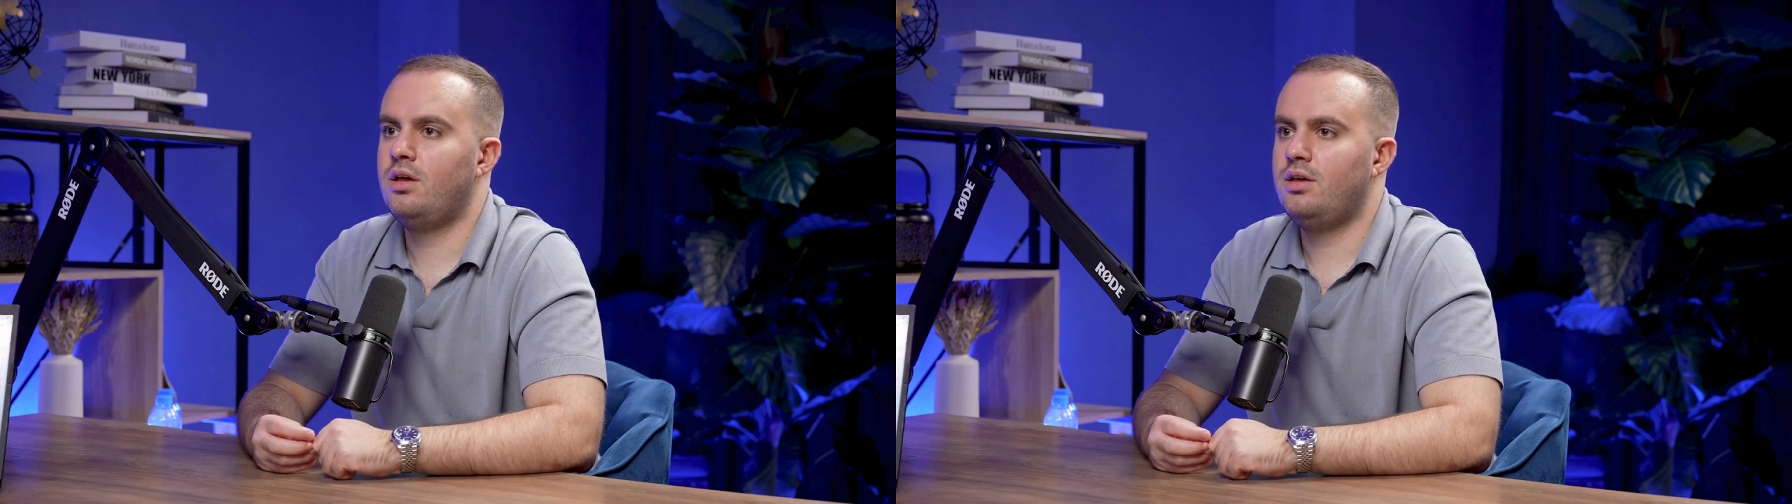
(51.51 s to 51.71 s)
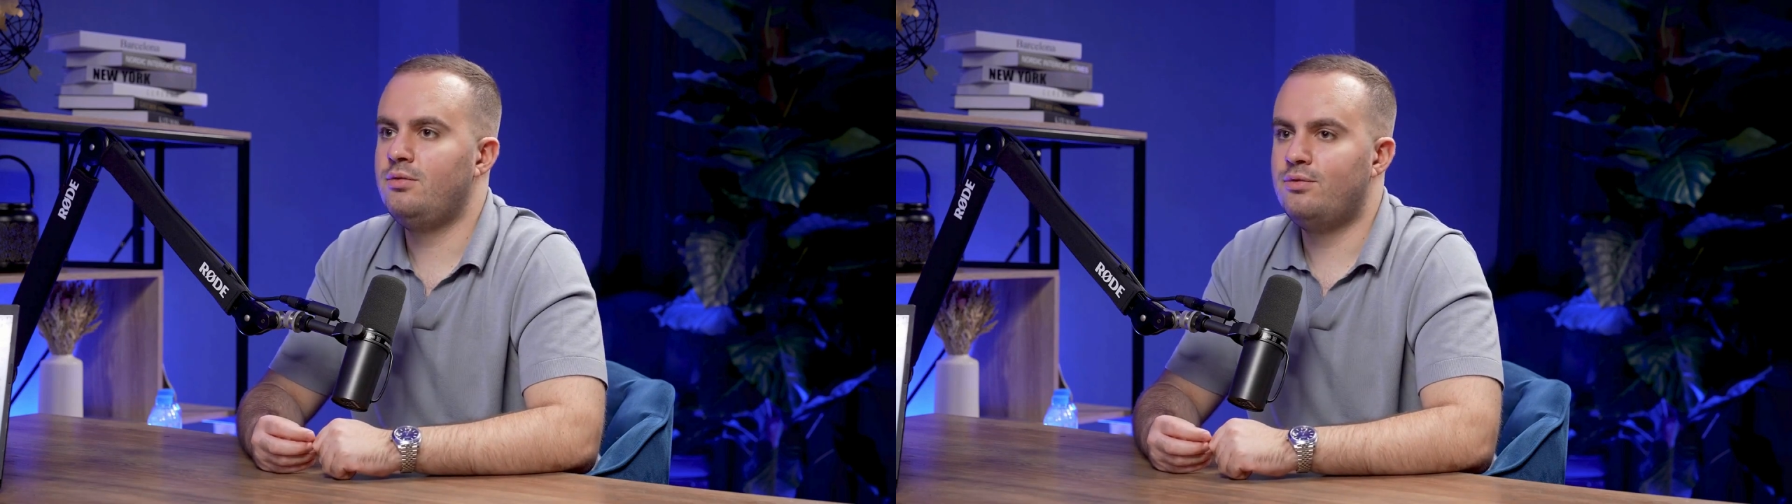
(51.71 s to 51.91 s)

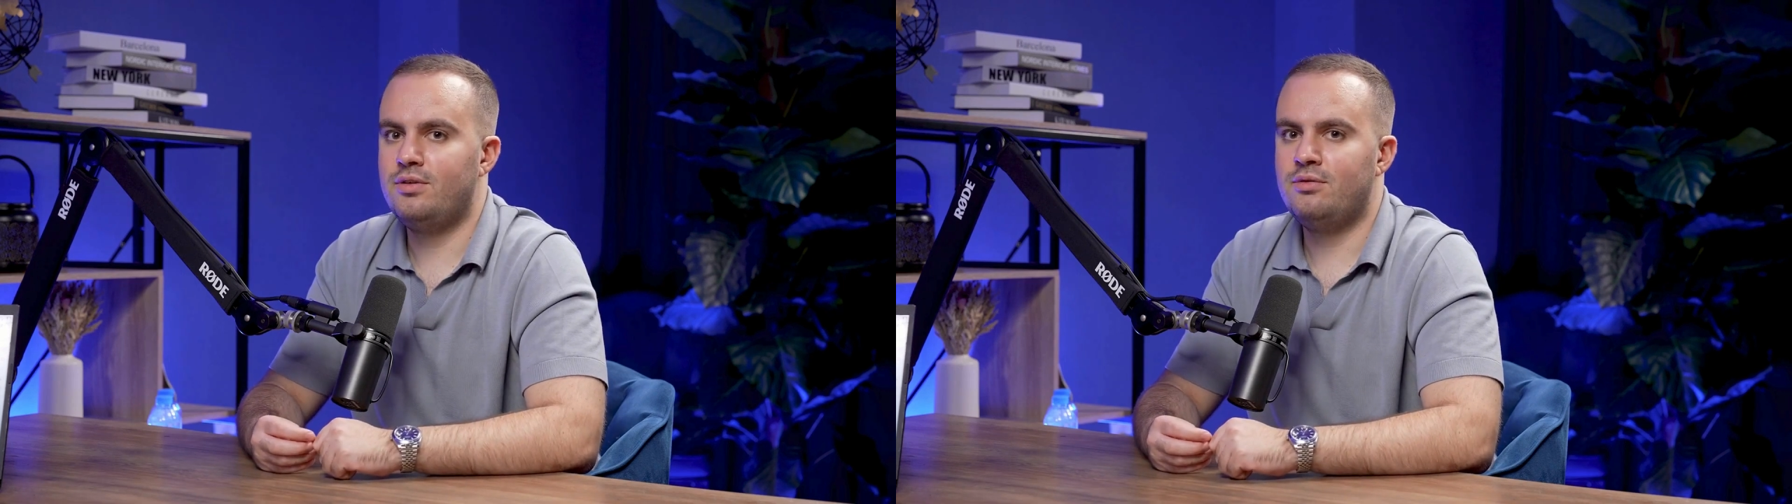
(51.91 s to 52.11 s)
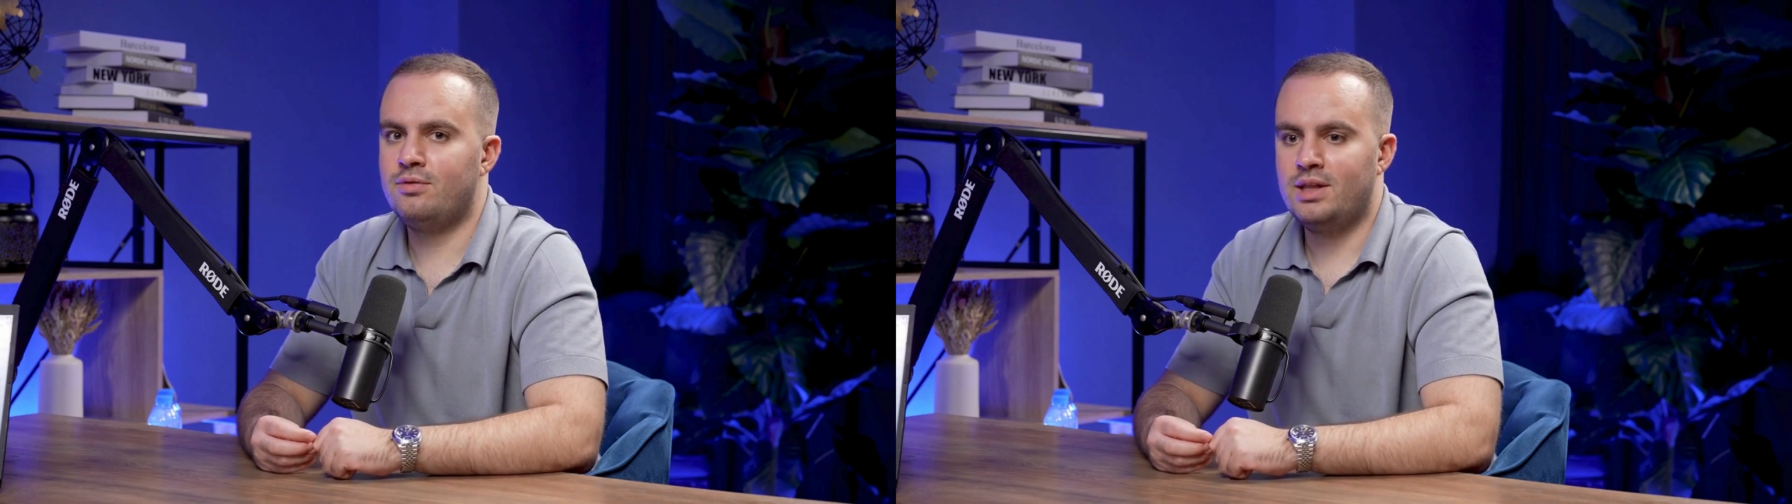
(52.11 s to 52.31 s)
If
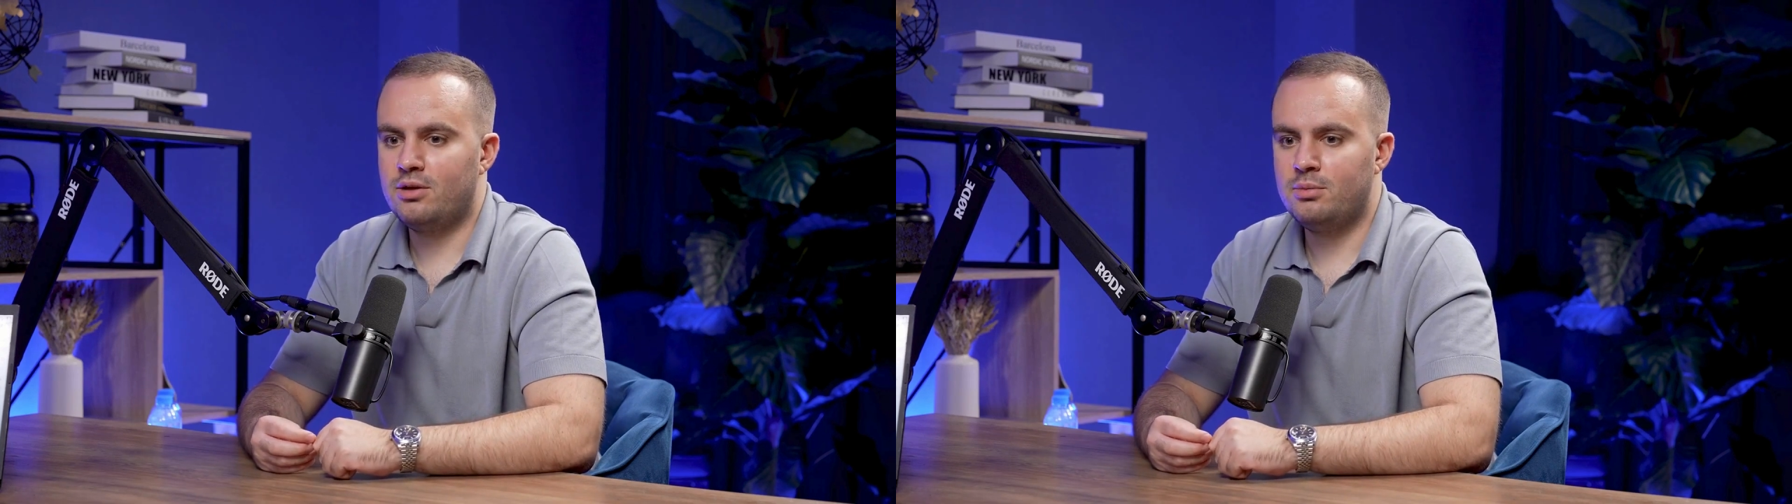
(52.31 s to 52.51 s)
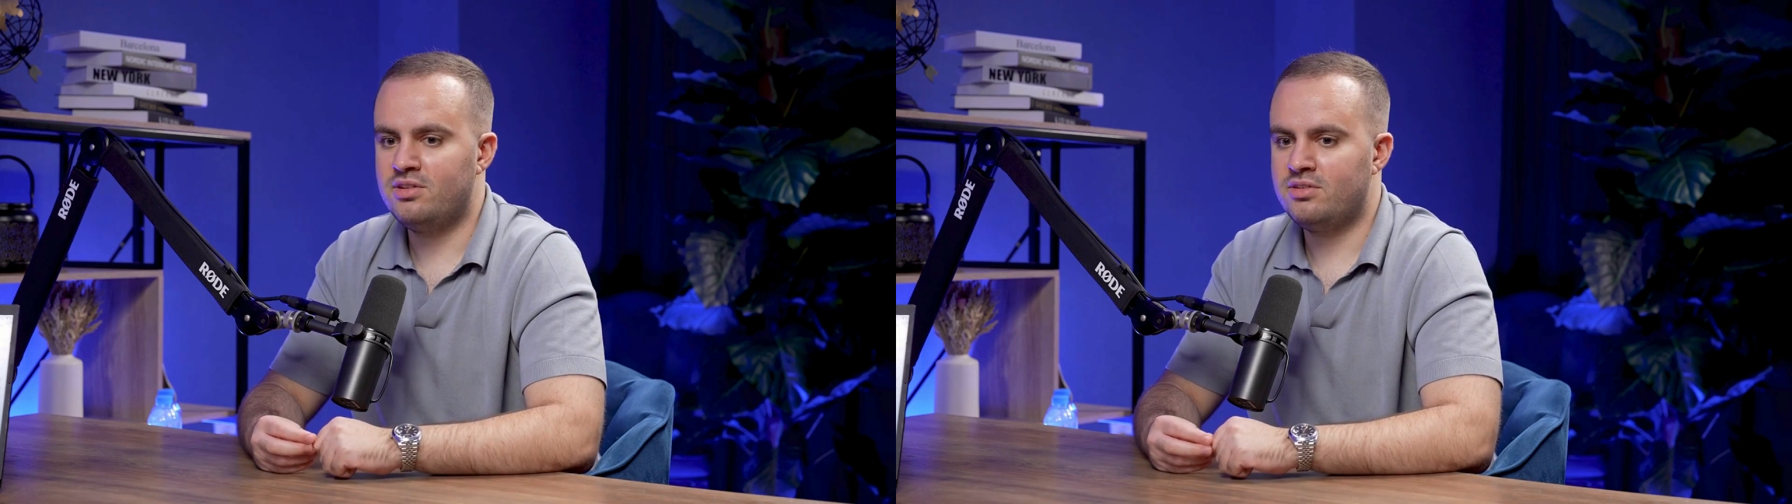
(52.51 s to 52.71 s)
like
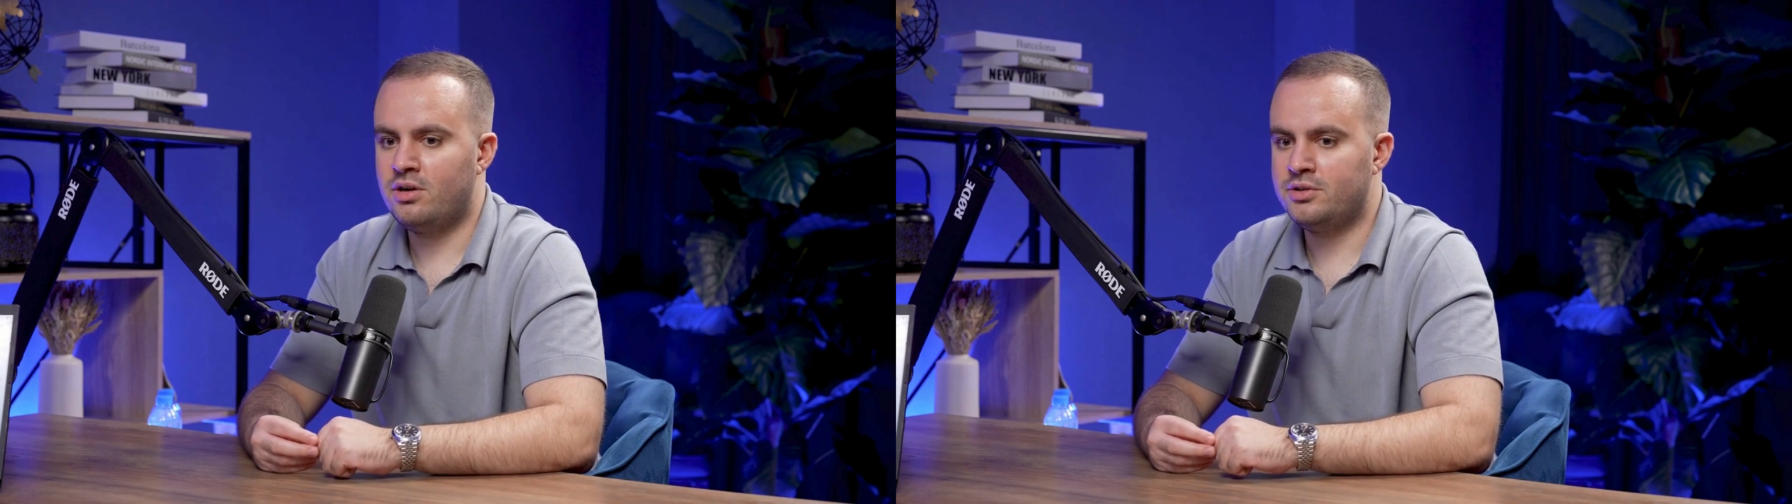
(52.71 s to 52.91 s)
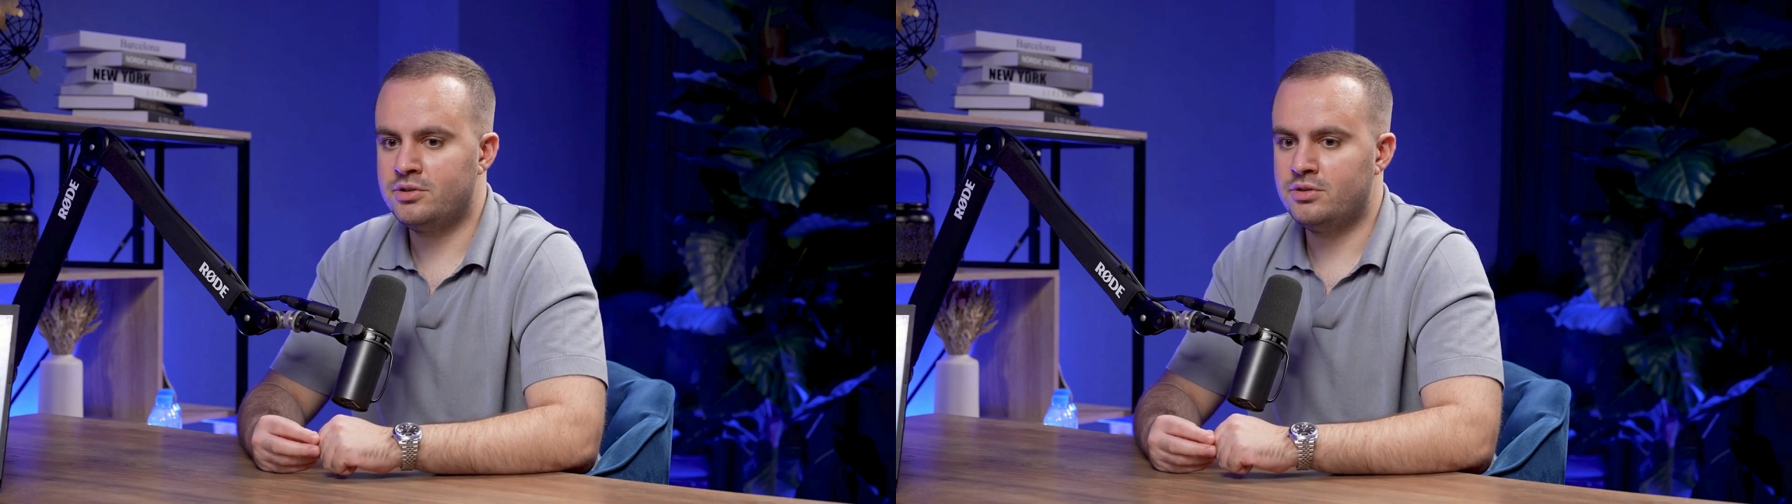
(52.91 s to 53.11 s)
a business
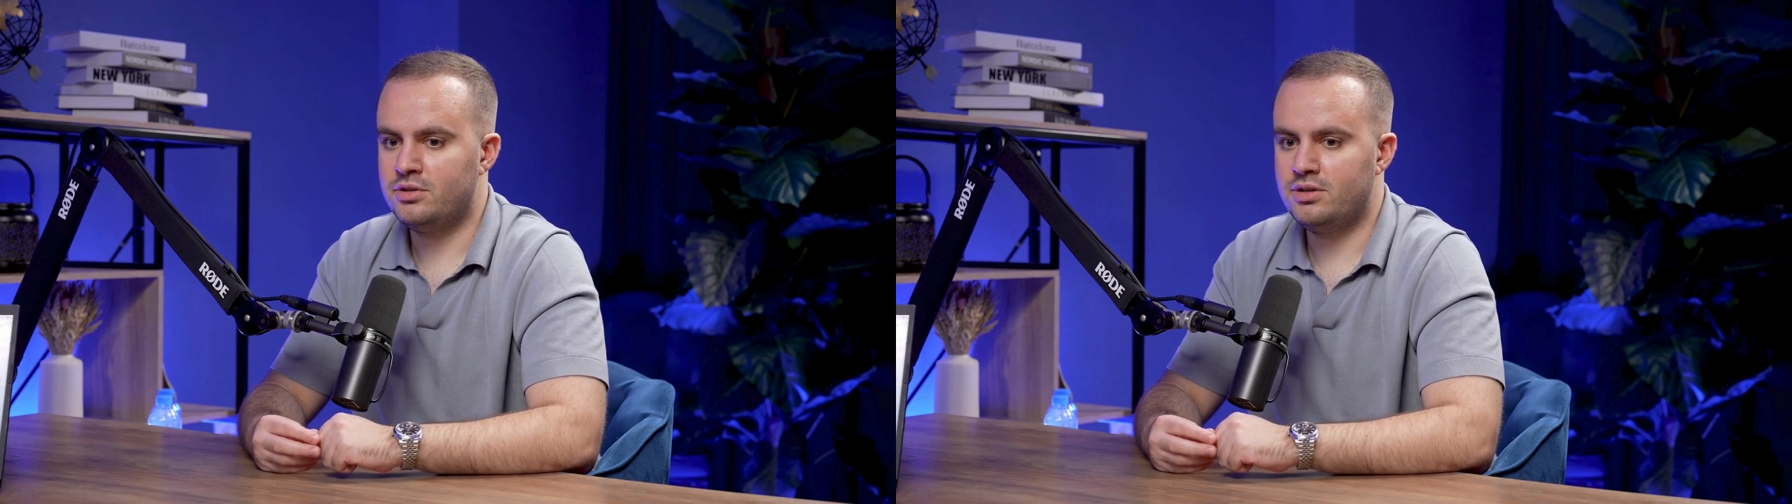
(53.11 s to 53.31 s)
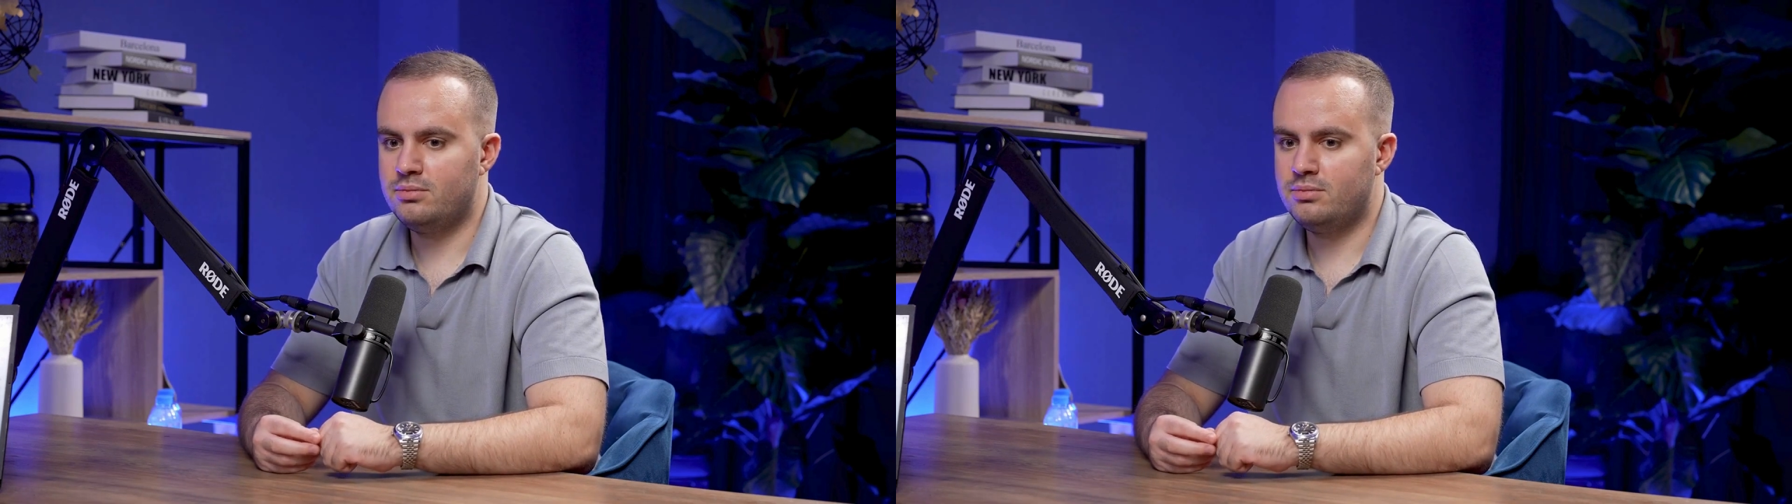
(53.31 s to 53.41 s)
owner